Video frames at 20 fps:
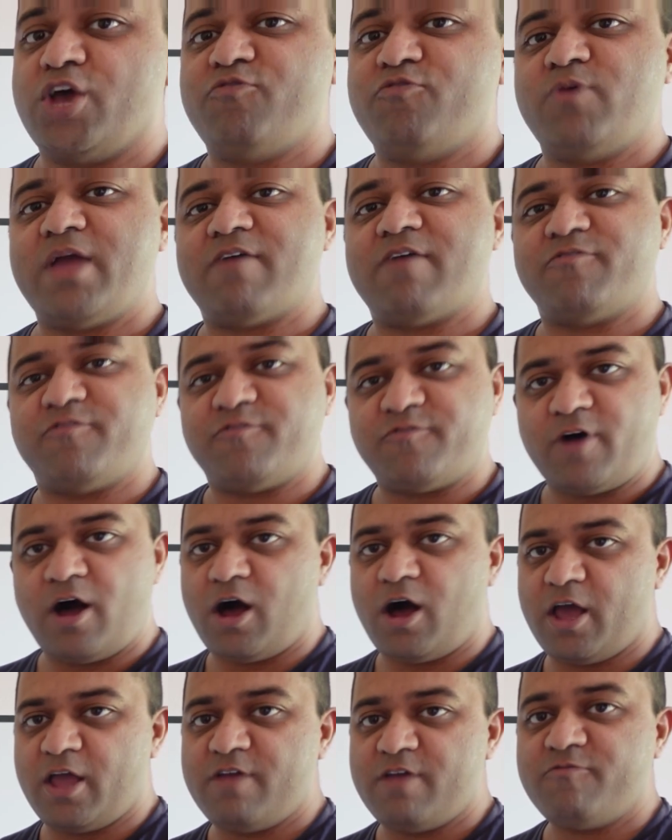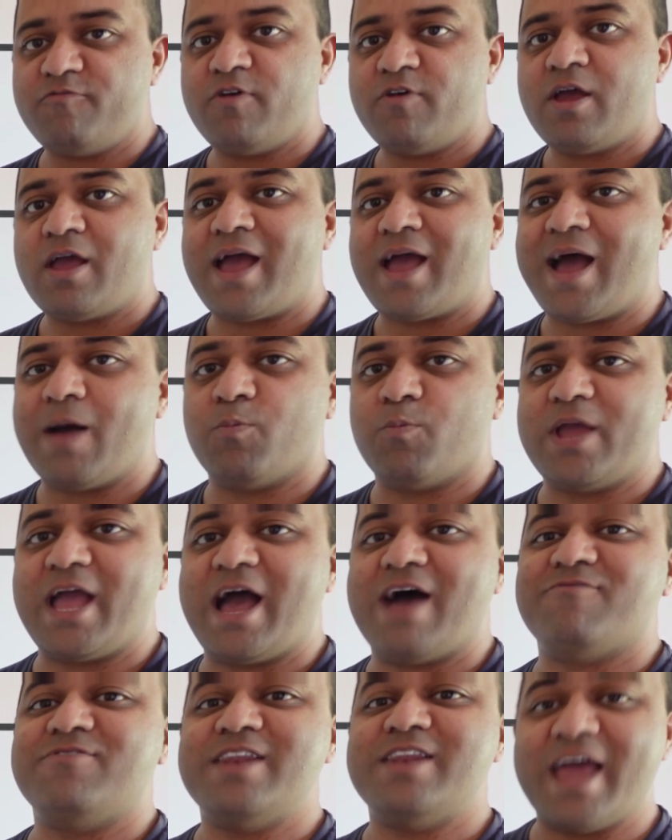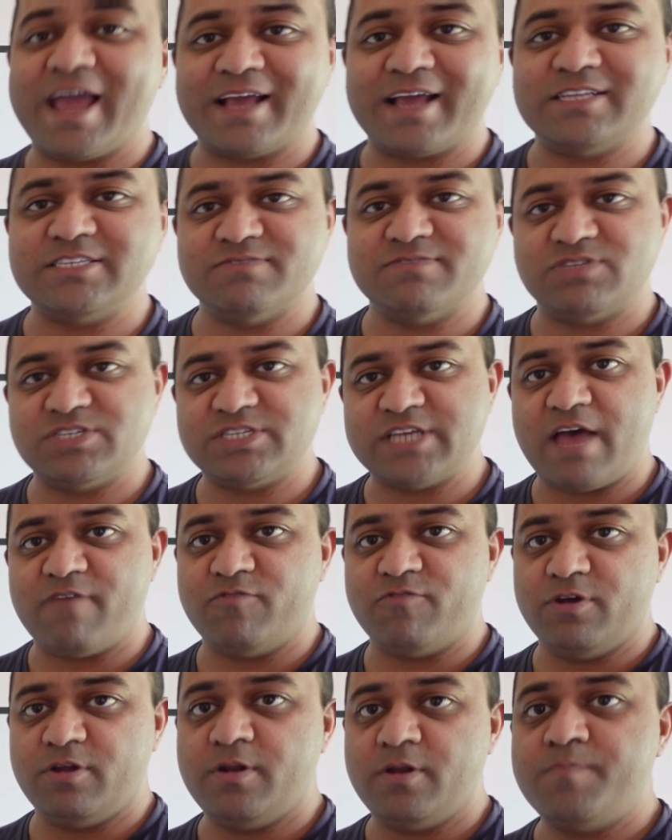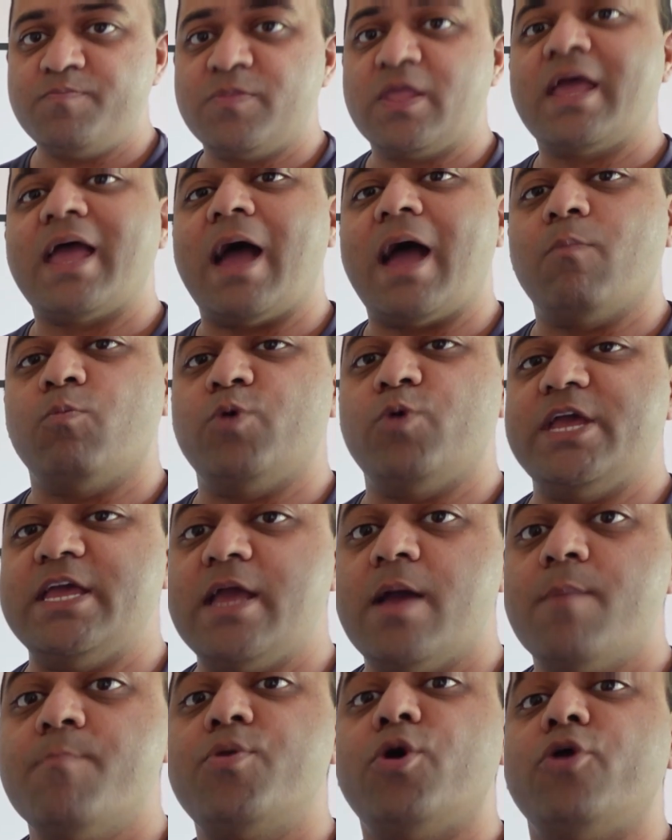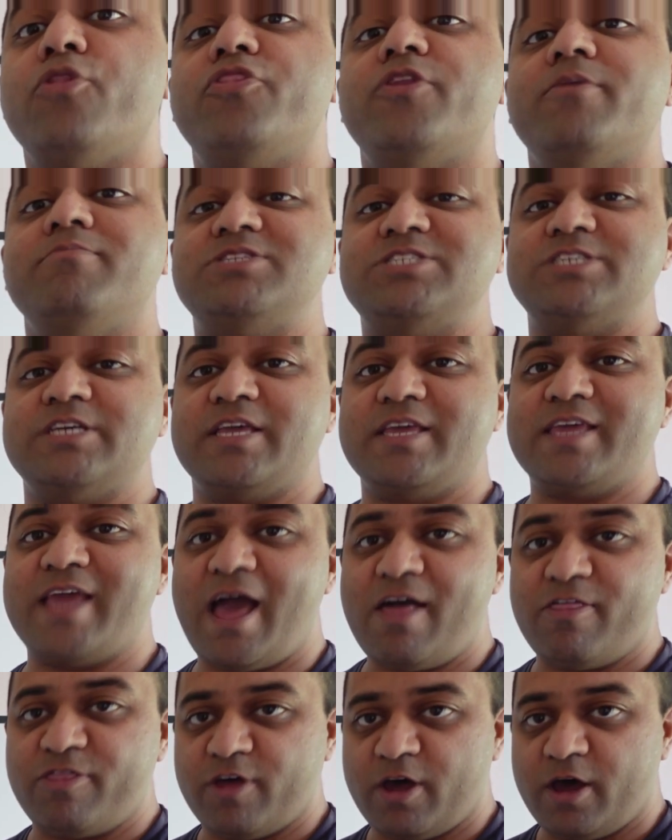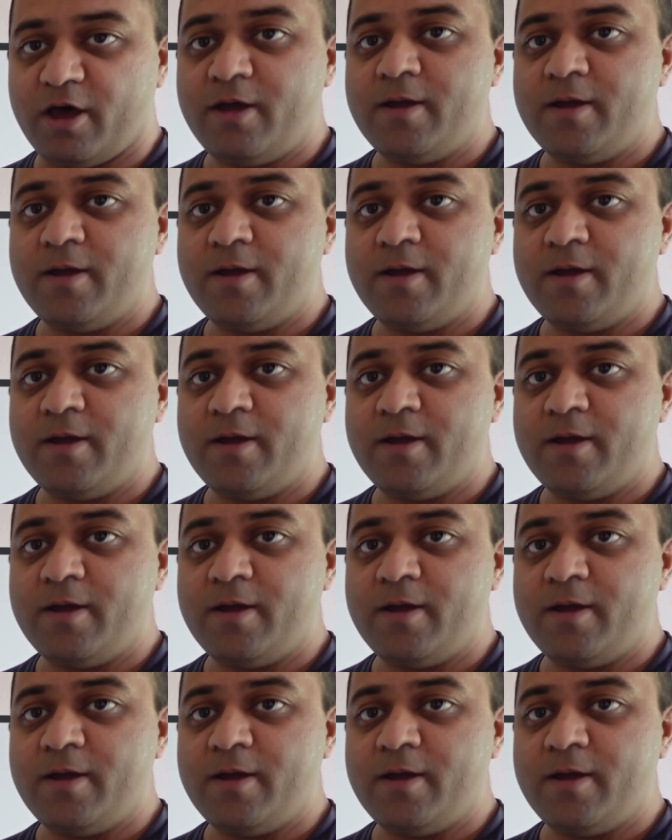have 5 and we have negative 7 and we put them together,